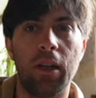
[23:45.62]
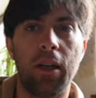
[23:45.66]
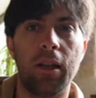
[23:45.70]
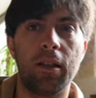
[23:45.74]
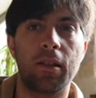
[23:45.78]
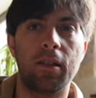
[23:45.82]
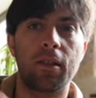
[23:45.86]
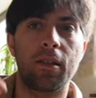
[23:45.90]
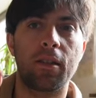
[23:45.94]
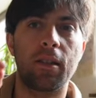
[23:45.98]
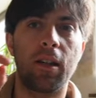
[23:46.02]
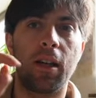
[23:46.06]

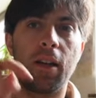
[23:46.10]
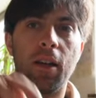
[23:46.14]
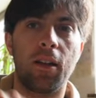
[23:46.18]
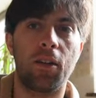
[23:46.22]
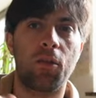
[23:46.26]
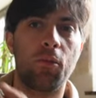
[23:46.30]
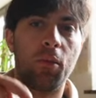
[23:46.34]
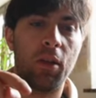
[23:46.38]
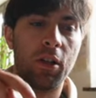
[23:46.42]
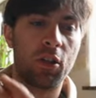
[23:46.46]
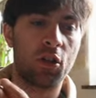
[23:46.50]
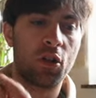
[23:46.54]
and started
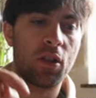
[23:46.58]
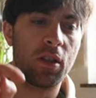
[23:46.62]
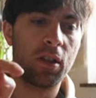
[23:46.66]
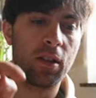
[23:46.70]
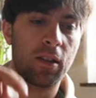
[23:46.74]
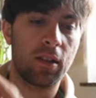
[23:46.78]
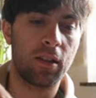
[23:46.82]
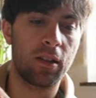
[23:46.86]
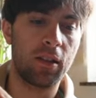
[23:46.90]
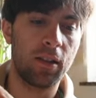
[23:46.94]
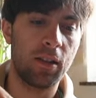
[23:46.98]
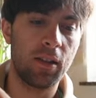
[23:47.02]

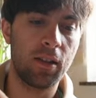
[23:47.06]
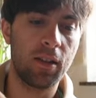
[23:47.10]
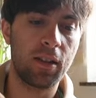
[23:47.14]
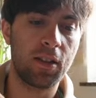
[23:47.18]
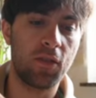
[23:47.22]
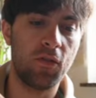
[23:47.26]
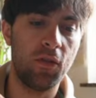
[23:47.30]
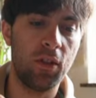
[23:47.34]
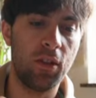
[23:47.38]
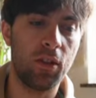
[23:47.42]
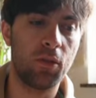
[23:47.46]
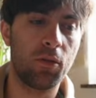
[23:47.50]
watching this
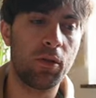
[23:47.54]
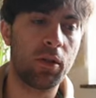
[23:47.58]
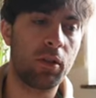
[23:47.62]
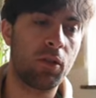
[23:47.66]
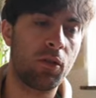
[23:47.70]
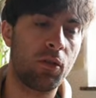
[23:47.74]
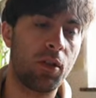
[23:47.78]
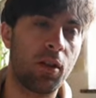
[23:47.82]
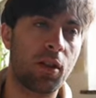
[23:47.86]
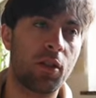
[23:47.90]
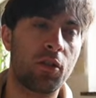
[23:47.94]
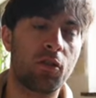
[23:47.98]
video in
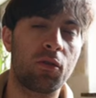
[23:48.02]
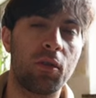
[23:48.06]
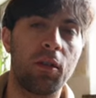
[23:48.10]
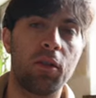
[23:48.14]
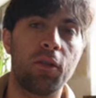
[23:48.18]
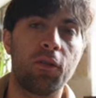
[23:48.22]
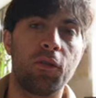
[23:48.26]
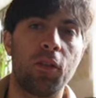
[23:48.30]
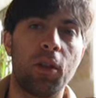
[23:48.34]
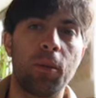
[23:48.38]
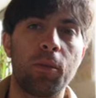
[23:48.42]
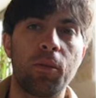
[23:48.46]
order to
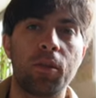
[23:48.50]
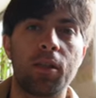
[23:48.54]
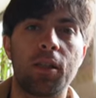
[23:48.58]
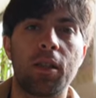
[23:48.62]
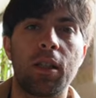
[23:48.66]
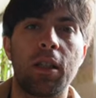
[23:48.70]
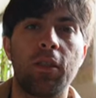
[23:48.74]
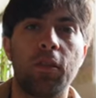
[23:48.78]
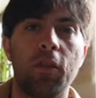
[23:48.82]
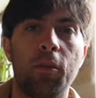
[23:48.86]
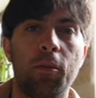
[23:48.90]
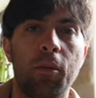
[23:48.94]
inform
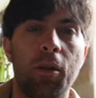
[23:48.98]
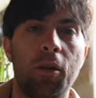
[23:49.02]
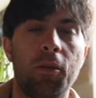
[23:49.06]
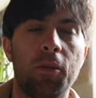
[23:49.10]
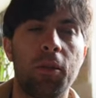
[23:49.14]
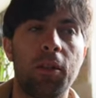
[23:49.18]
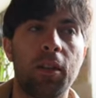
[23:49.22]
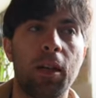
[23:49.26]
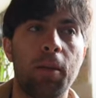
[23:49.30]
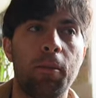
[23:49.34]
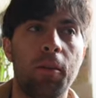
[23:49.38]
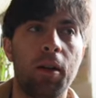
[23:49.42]
yourself
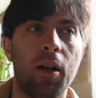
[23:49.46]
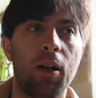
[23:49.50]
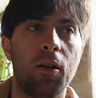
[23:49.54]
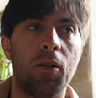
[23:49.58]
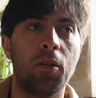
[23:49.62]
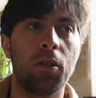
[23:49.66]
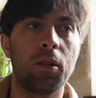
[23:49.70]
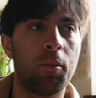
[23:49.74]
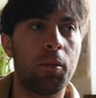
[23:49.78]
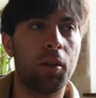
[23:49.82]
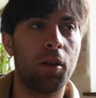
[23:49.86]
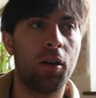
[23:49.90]
about
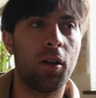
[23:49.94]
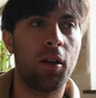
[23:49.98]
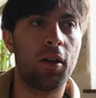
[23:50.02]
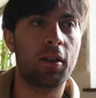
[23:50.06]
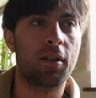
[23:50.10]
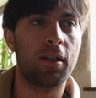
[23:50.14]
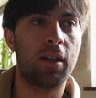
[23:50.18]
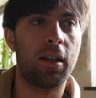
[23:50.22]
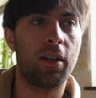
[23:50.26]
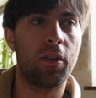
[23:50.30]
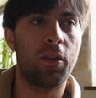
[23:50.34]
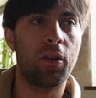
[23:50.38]
Jamahook,
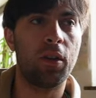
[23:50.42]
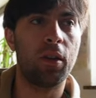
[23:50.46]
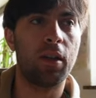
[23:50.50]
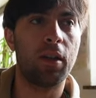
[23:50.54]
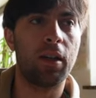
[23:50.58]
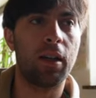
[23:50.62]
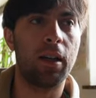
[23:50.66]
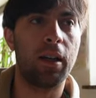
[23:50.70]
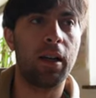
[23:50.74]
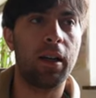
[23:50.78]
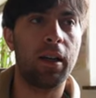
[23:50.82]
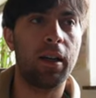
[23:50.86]
because I think
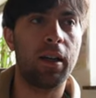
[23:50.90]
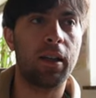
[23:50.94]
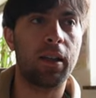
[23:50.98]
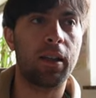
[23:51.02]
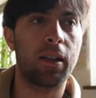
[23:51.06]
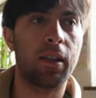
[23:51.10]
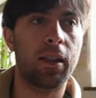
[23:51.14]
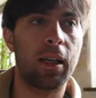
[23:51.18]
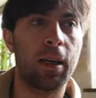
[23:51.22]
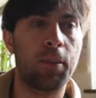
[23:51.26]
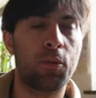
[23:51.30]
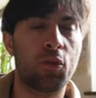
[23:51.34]
I
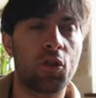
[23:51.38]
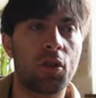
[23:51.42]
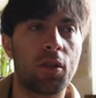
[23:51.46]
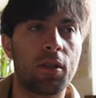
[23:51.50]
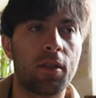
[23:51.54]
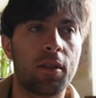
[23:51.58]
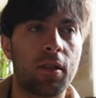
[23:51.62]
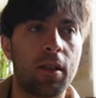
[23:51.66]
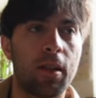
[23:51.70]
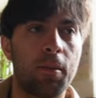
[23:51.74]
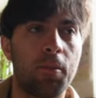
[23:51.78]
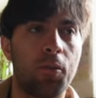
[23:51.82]

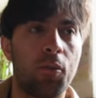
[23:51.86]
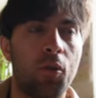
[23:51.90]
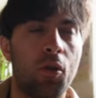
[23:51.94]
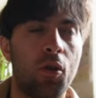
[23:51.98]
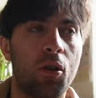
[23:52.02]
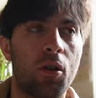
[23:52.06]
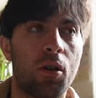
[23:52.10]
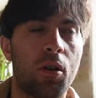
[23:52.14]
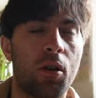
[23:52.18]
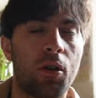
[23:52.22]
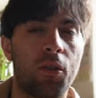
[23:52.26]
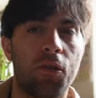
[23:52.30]
captured some
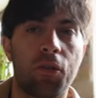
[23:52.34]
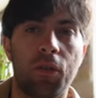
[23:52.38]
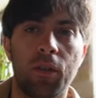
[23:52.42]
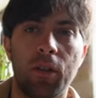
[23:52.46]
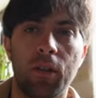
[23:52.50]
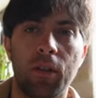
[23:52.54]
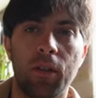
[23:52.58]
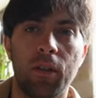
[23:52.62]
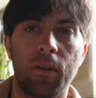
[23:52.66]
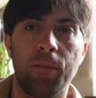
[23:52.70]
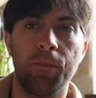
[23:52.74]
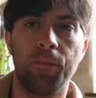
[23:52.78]
more of
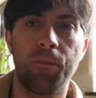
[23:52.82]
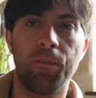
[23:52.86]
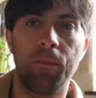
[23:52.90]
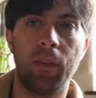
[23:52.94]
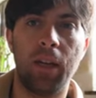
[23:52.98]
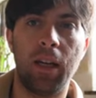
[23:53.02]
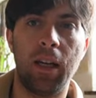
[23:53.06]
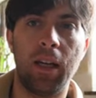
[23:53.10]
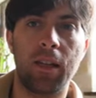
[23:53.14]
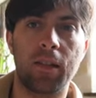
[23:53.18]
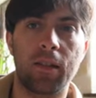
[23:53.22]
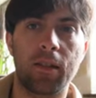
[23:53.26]
the
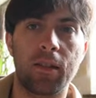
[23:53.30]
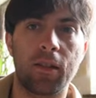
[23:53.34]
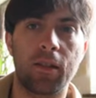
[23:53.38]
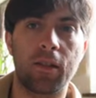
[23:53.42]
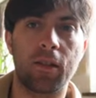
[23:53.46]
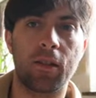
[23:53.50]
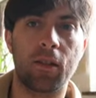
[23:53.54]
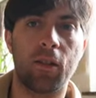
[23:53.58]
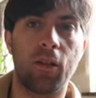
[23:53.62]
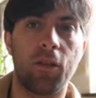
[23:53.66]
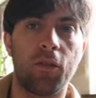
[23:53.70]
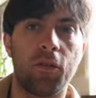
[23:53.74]
essence
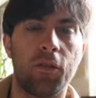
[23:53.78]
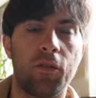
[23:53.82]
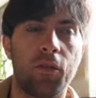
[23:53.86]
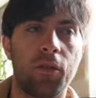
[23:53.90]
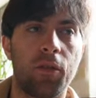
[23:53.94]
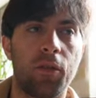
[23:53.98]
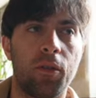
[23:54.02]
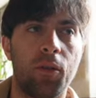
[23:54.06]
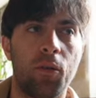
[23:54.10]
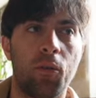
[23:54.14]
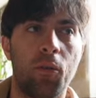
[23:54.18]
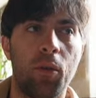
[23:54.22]
of
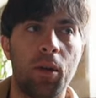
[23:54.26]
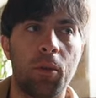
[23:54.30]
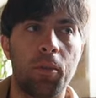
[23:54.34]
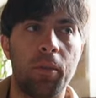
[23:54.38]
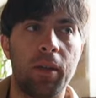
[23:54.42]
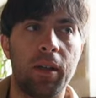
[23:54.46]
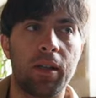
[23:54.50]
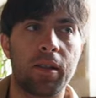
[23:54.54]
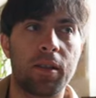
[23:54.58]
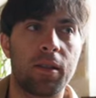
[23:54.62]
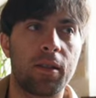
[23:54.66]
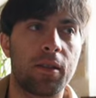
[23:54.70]
what
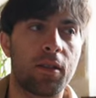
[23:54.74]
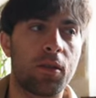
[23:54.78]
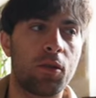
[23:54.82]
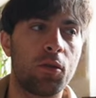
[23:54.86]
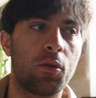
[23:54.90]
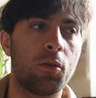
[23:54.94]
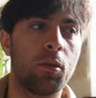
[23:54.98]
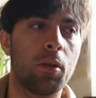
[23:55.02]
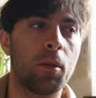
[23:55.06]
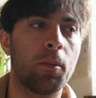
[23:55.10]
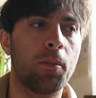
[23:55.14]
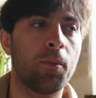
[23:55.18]
makes this
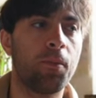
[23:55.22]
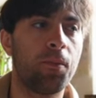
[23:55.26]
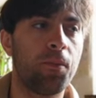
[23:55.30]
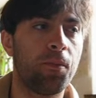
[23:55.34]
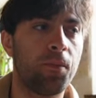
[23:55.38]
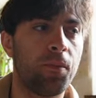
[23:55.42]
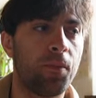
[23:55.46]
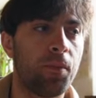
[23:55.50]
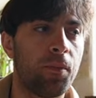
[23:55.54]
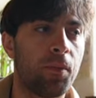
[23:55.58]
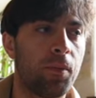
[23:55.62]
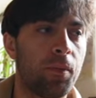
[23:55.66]
cool.
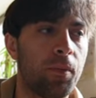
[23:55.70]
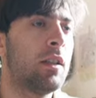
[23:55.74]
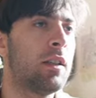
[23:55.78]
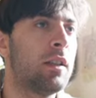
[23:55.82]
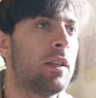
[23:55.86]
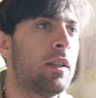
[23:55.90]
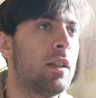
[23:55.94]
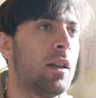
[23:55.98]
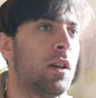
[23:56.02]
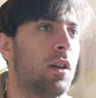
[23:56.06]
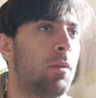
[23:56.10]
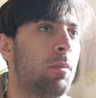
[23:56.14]

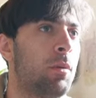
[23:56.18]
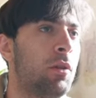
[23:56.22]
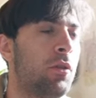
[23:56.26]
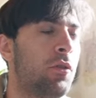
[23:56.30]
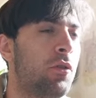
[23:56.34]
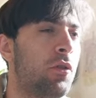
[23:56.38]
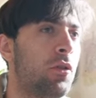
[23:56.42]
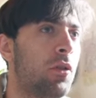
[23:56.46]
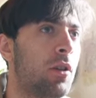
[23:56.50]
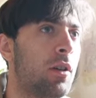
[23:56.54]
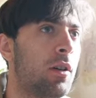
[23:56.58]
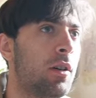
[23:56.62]
Now,
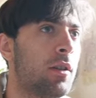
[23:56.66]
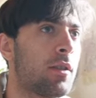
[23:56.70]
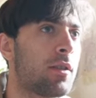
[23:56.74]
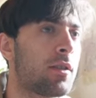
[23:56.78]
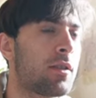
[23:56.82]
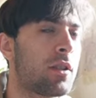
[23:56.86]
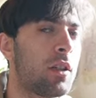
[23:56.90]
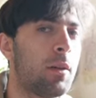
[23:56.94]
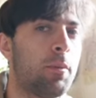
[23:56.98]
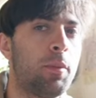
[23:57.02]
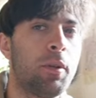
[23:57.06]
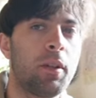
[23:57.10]
before
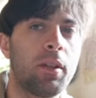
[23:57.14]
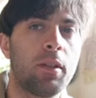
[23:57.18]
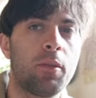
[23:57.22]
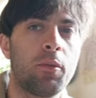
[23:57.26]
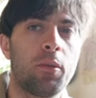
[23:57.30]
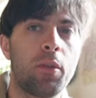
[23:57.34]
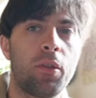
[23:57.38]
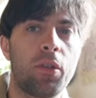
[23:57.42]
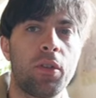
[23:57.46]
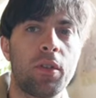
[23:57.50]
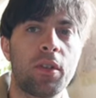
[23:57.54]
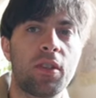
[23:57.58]
stopping
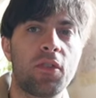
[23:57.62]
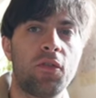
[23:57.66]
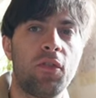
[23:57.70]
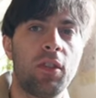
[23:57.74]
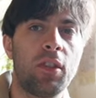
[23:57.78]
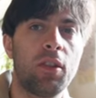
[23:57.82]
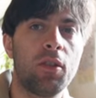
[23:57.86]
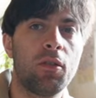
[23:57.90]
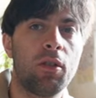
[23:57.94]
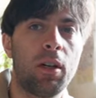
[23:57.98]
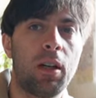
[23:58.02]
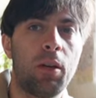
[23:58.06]
with this
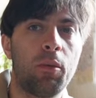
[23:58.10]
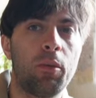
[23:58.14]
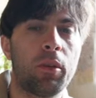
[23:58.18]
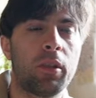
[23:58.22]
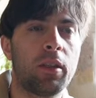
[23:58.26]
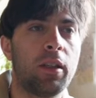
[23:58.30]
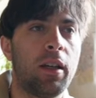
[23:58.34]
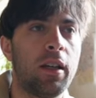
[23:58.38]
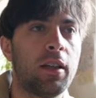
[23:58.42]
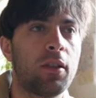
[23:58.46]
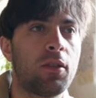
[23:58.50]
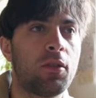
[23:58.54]
video, I would
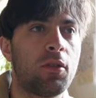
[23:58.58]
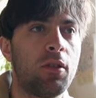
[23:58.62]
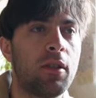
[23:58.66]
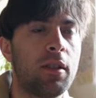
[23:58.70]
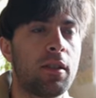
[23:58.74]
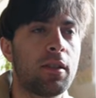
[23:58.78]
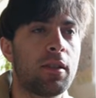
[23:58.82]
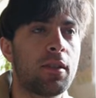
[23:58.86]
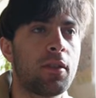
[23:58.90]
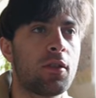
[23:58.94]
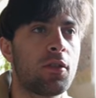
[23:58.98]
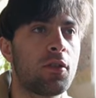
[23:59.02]
like to
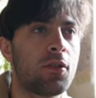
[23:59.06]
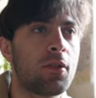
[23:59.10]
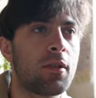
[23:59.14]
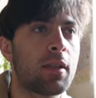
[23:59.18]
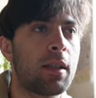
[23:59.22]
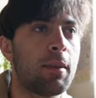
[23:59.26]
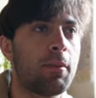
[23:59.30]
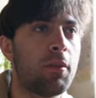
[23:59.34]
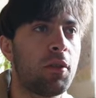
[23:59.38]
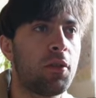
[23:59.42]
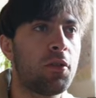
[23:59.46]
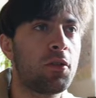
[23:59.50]
listen to
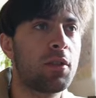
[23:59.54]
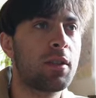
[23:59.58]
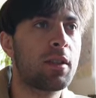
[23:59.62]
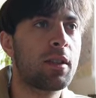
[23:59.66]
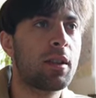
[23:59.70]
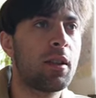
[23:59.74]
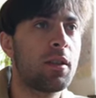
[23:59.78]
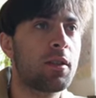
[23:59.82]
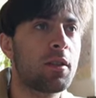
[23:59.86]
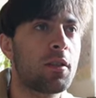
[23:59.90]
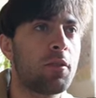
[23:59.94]
some of the sounds